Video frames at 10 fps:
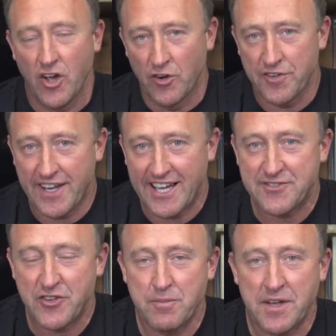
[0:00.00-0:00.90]
Over the
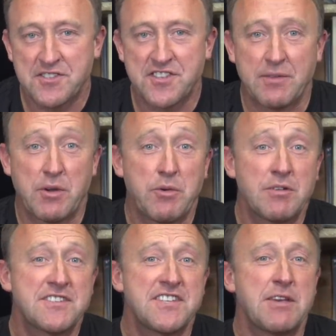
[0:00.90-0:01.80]
next few months then, we
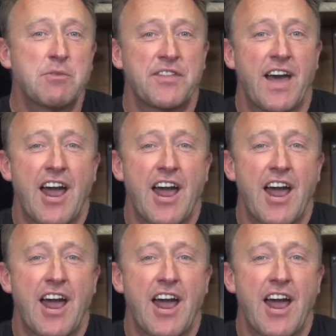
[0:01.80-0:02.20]
will see whether